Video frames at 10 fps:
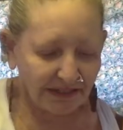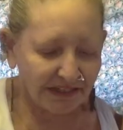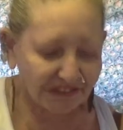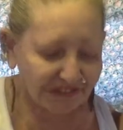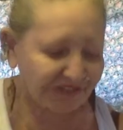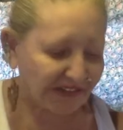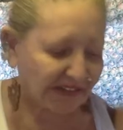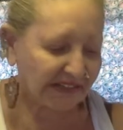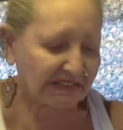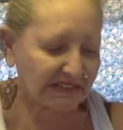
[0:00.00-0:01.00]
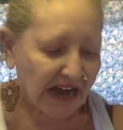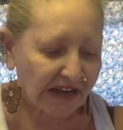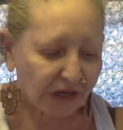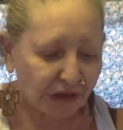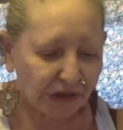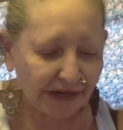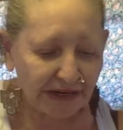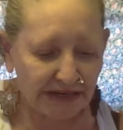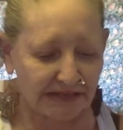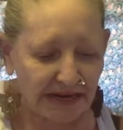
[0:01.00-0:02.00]
His feelings got hurt.
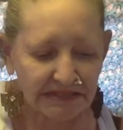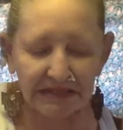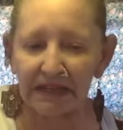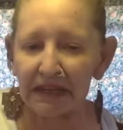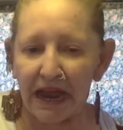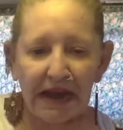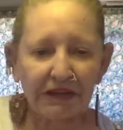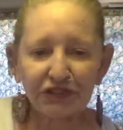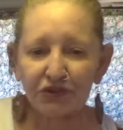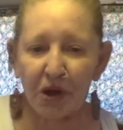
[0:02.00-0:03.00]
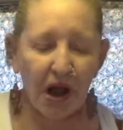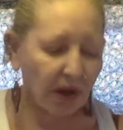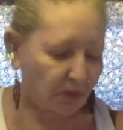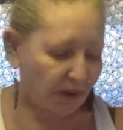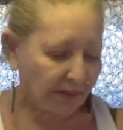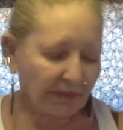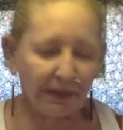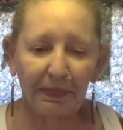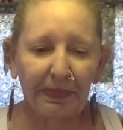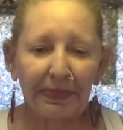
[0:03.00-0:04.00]
He doesn't like strong
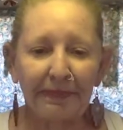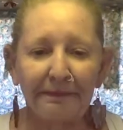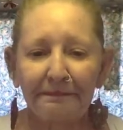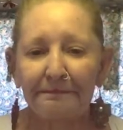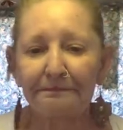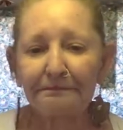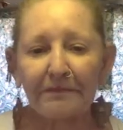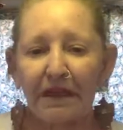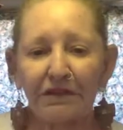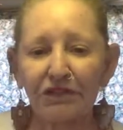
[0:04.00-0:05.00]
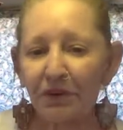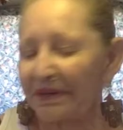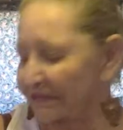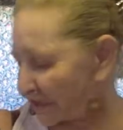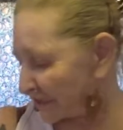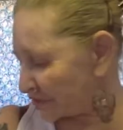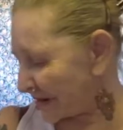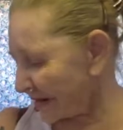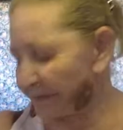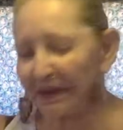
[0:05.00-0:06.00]
women. So he's going to
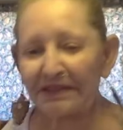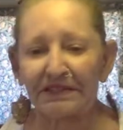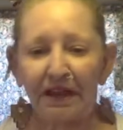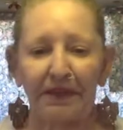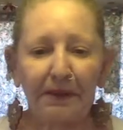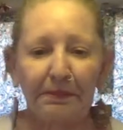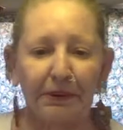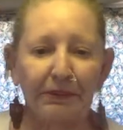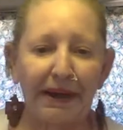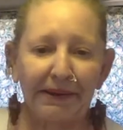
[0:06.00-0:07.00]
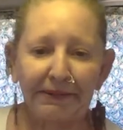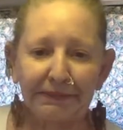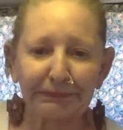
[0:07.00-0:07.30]
try to piss on their parade.